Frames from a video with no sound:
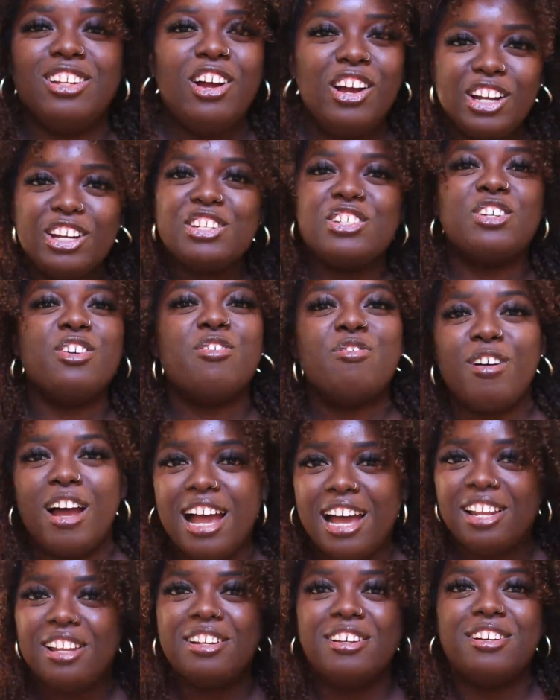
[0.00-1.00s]
long as you
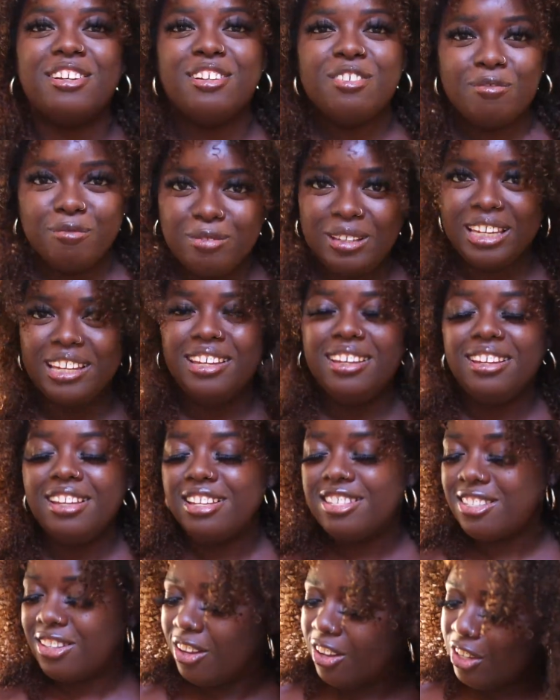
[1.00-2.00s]
follow me,
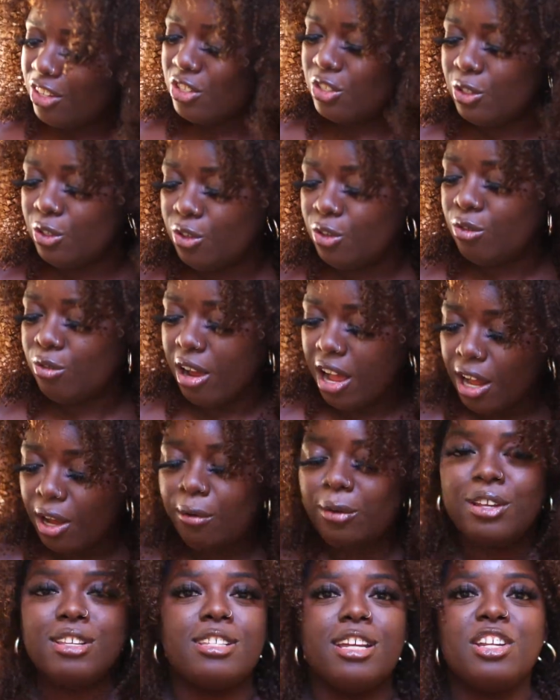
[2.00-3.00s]
as long as you rock
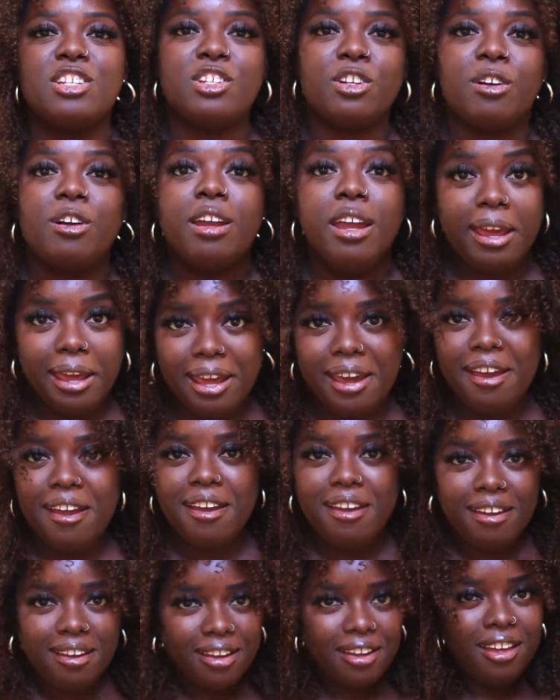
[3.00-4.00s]
with Is That Your
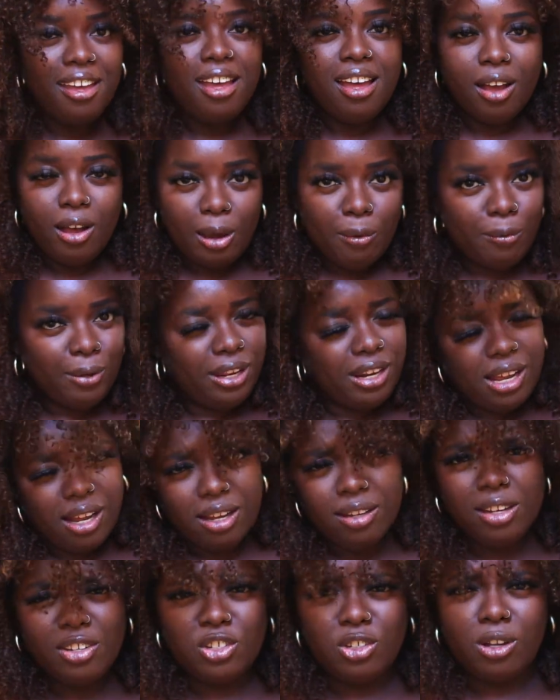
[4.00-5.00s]
Hair, we're not
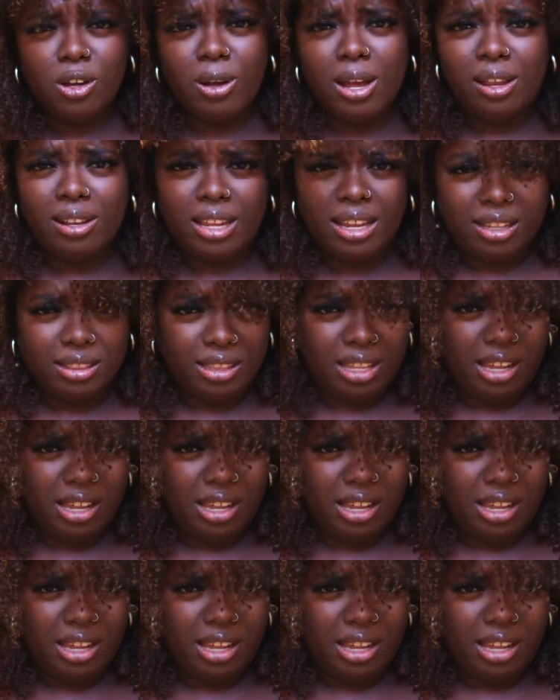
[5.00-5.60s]
gonna let you go out like